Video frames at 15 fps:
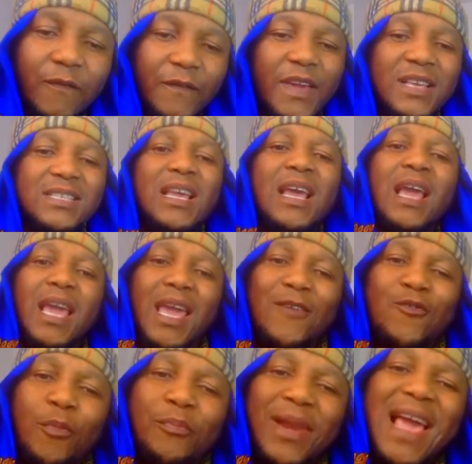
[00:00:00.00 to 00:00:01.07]
Face, can
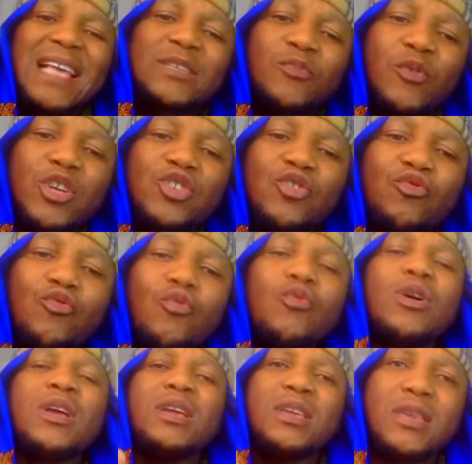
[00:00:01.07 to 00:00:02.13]
you apply exponential
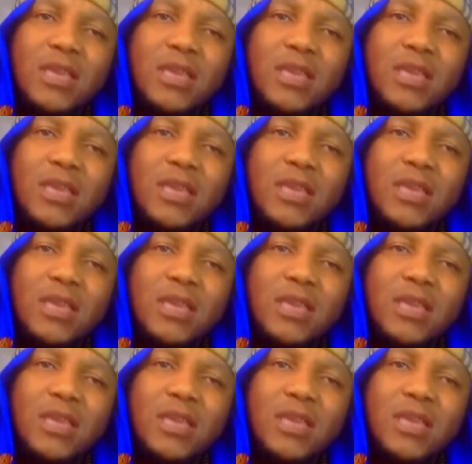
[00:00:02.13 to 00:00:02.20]
rule?